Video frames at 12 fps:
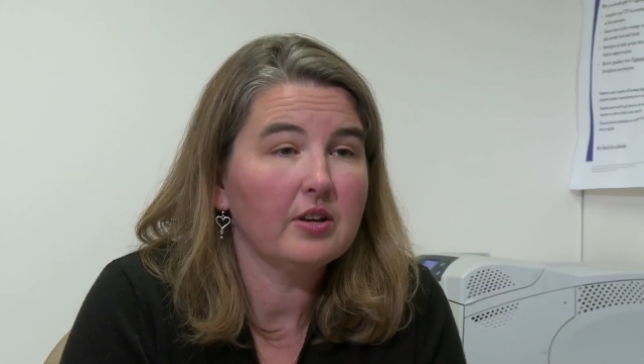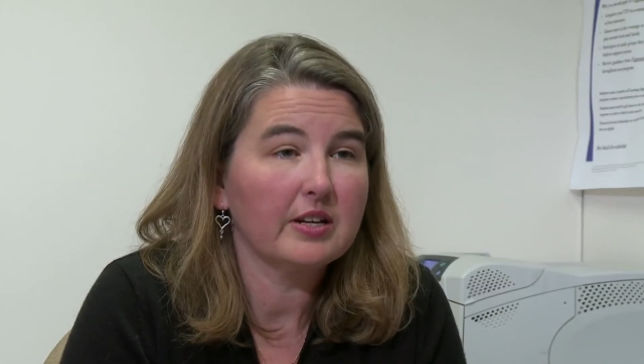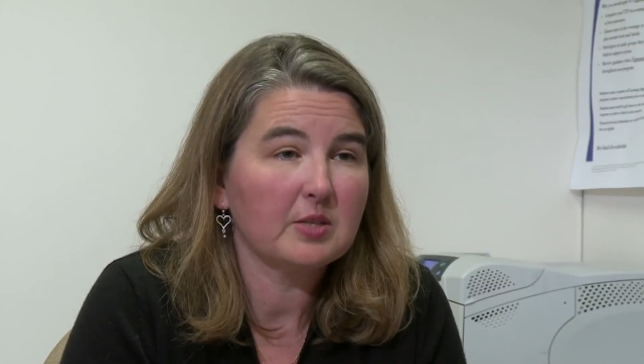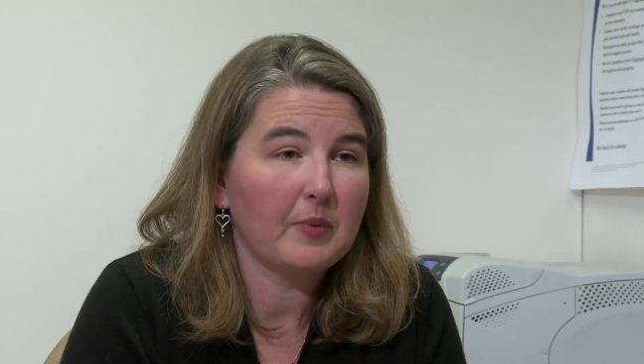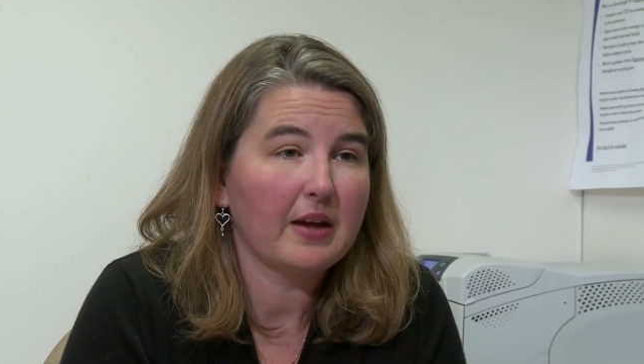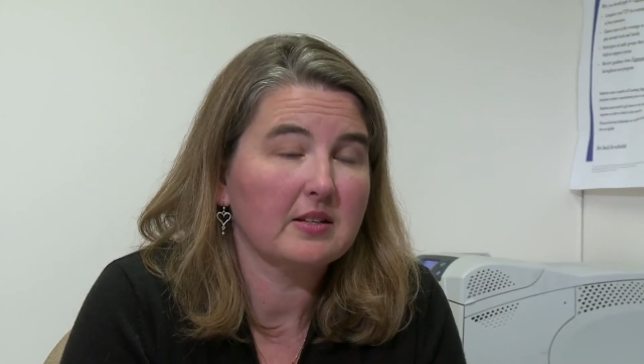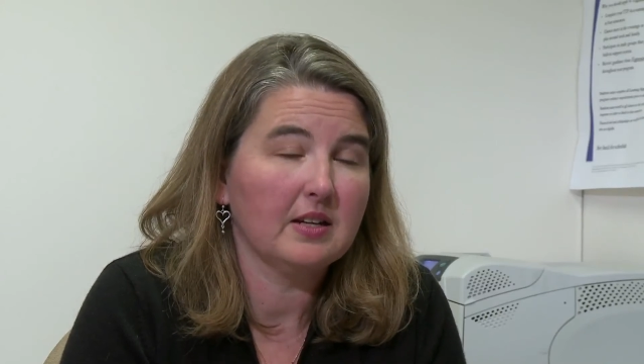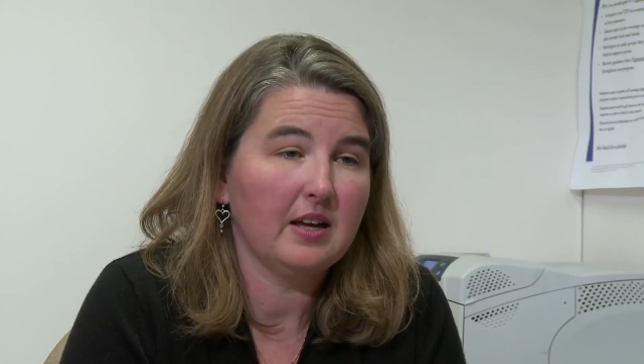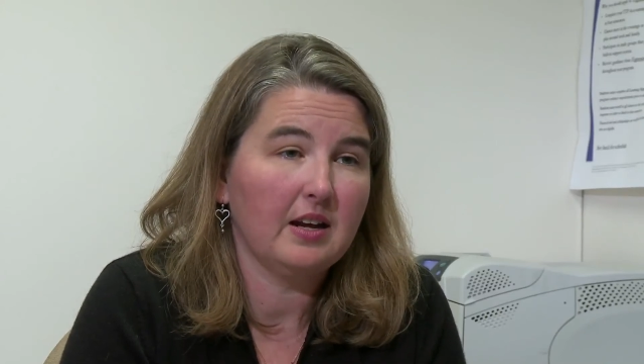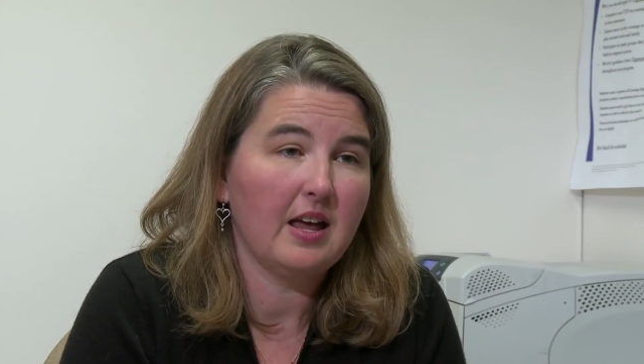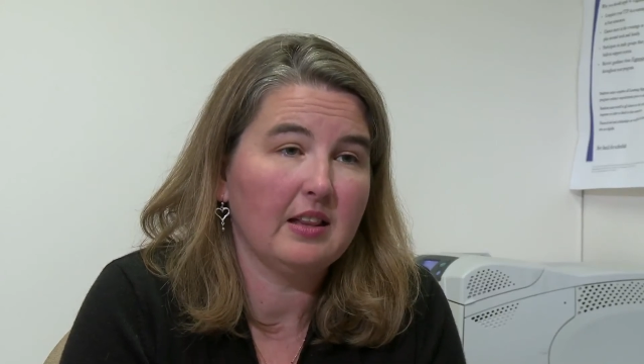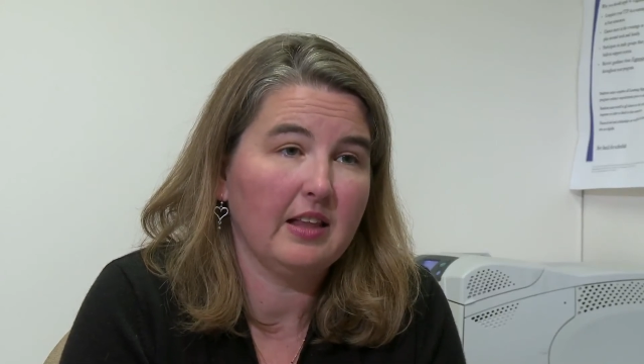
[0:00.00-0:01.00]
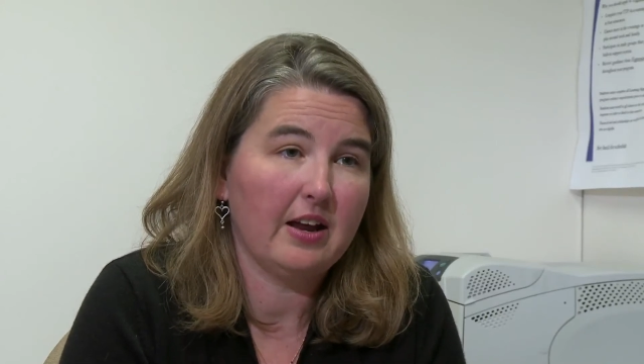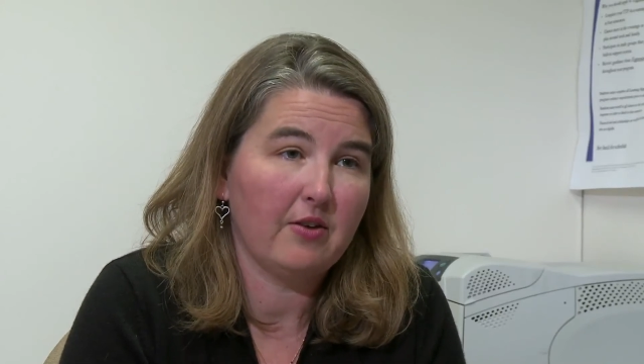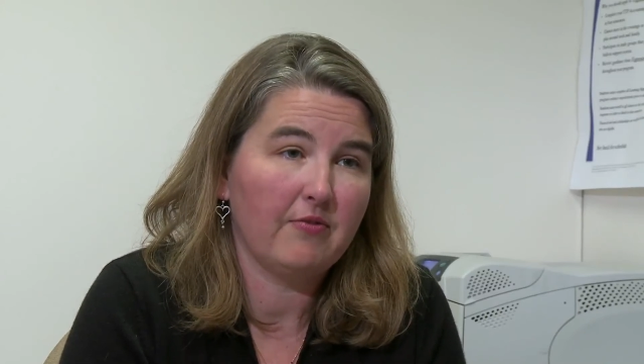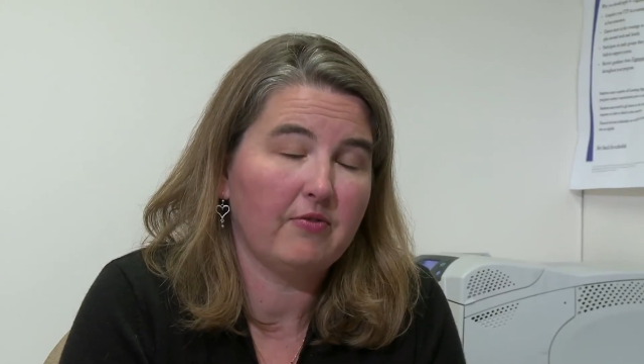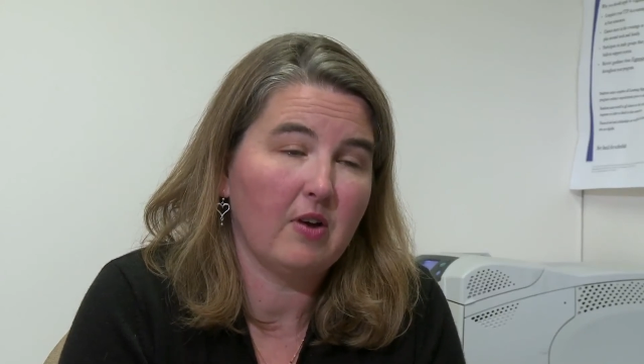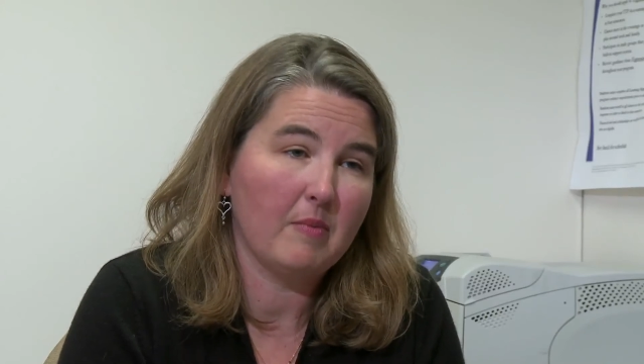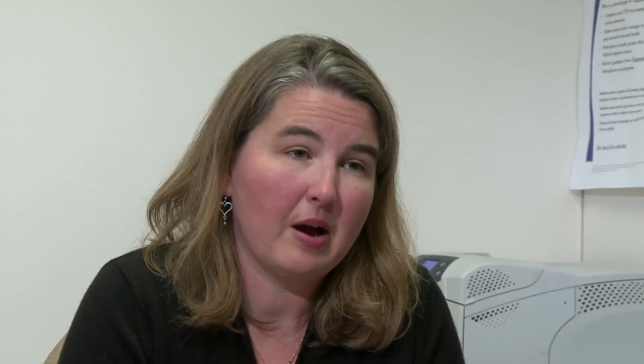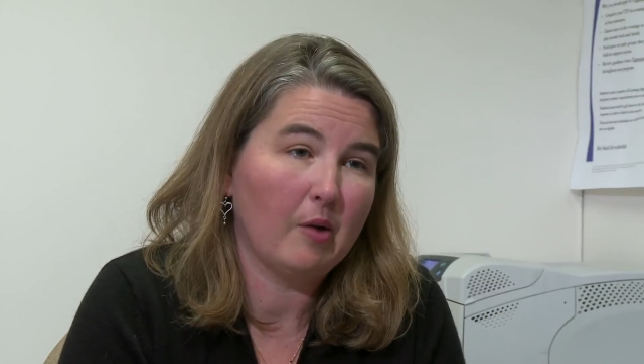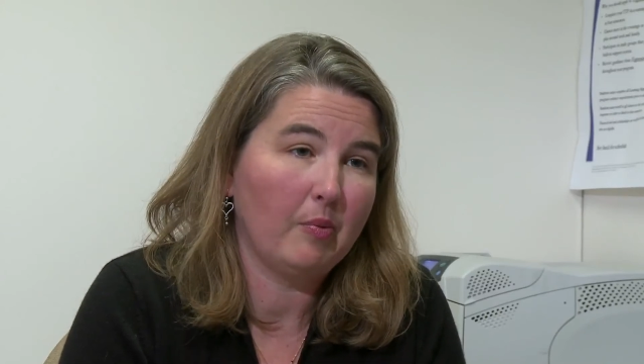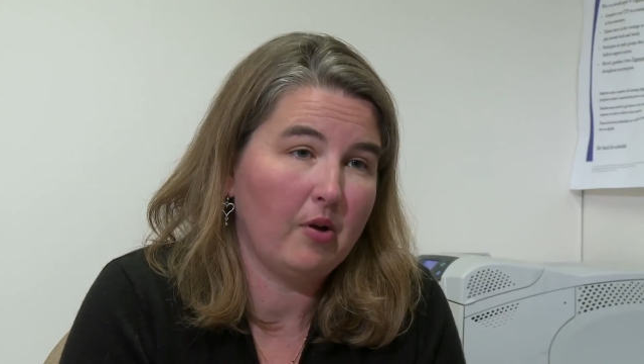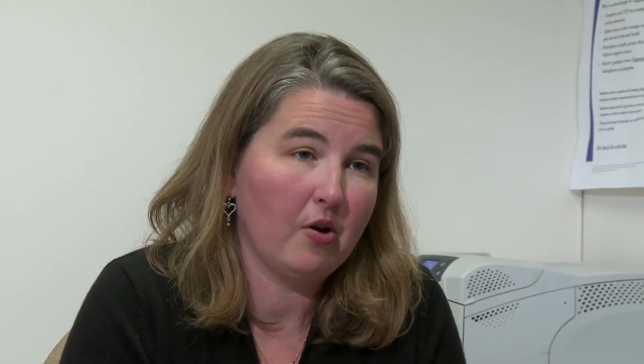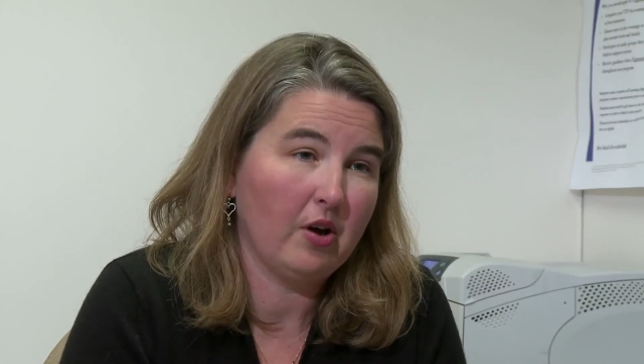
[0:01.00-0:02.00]
expect to get a letter from our
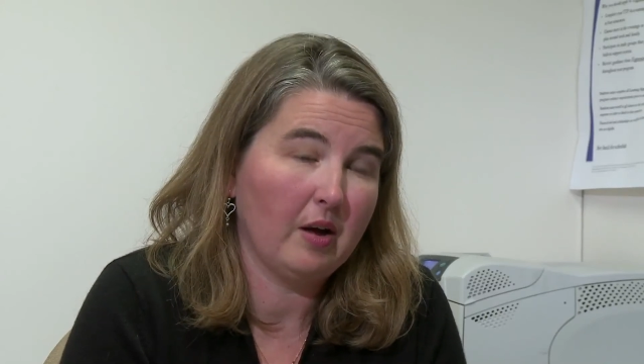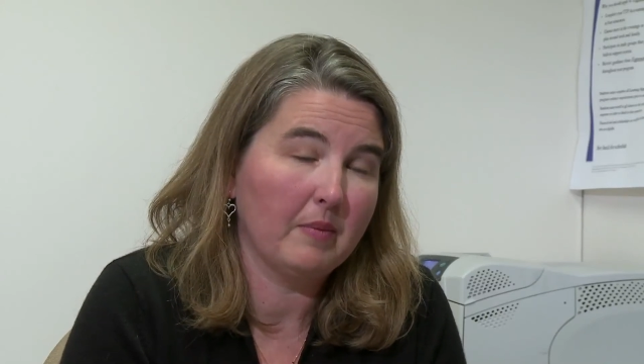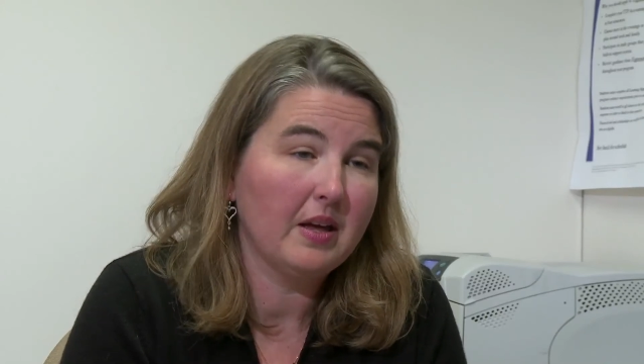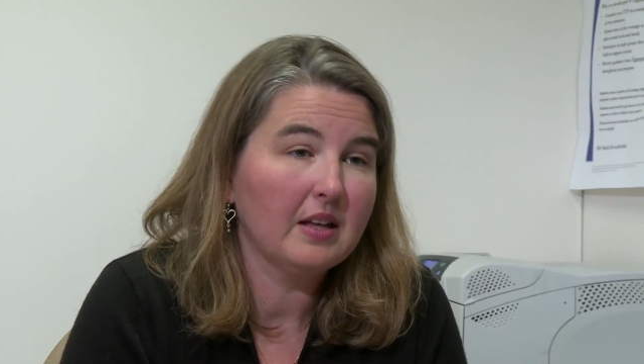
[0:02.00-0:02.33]
program